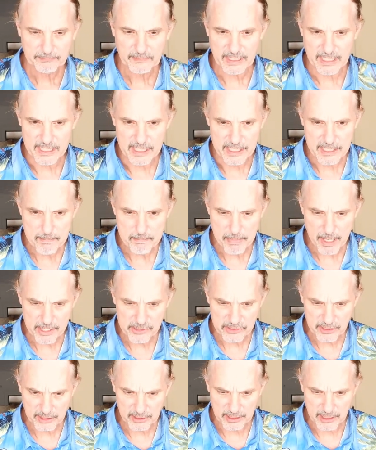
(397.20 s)
And it
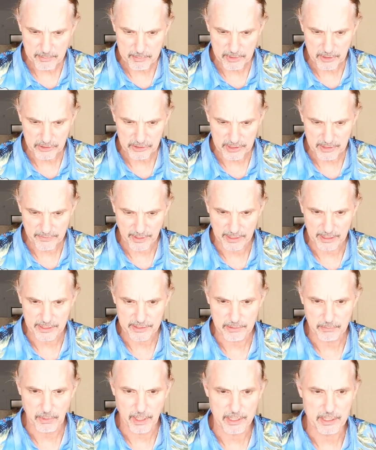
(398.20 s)
basically, let me see if I can
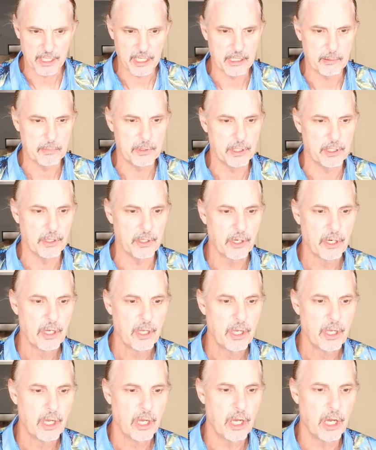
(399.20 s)
get the right name here.
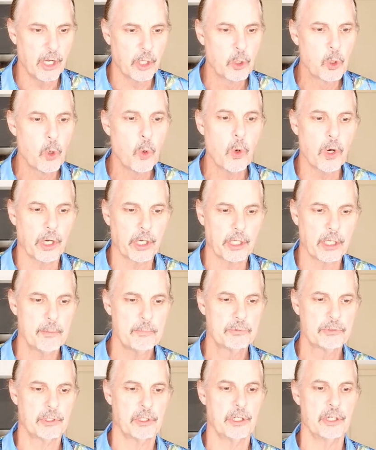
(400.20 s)
Gork, I'm
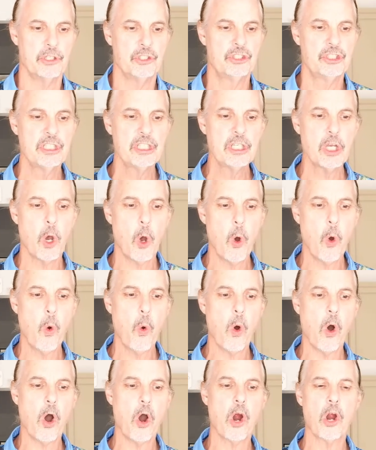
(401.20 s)
sorry,
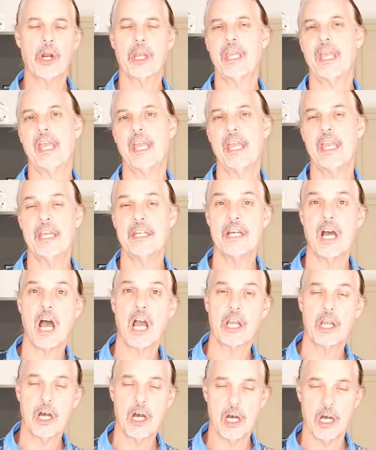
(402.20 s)
GORK.com.
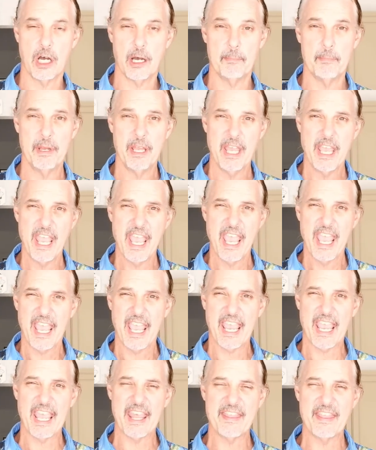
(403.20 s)

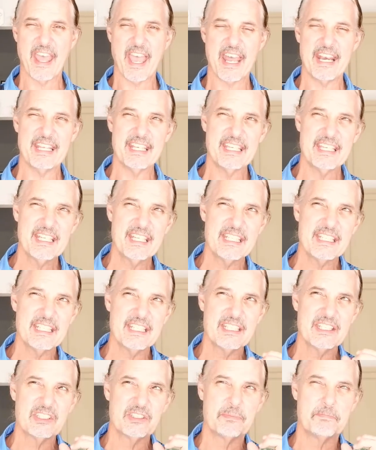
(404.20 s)
And that it
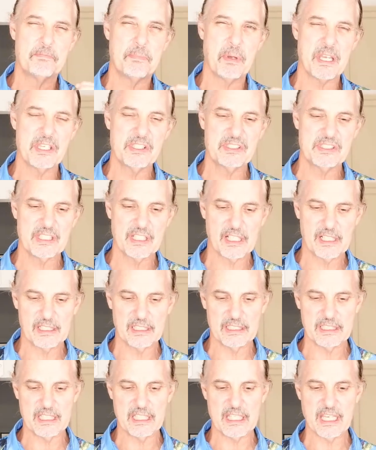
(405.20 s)
is
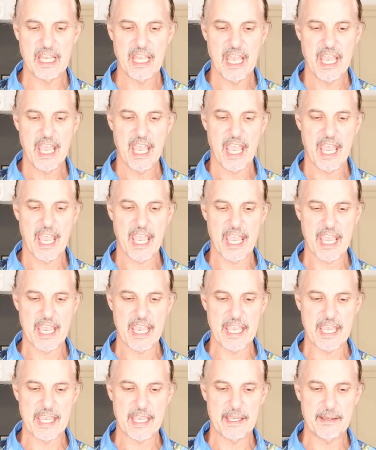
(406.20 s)
basically
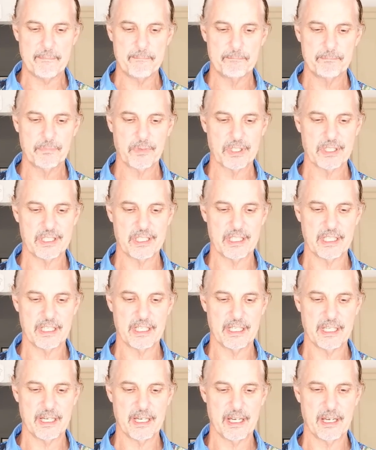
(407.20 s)
a,
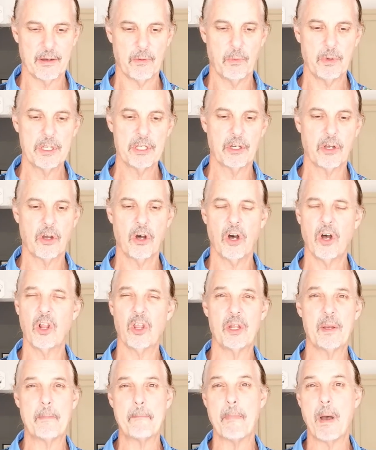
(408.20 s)
what do you
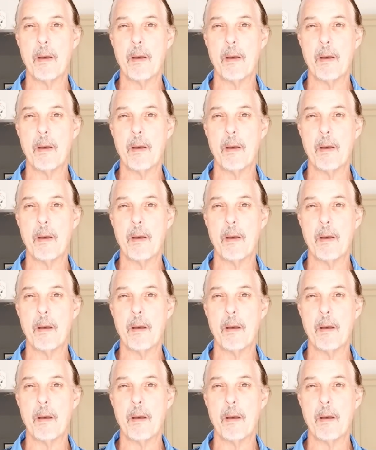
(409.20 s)
call it?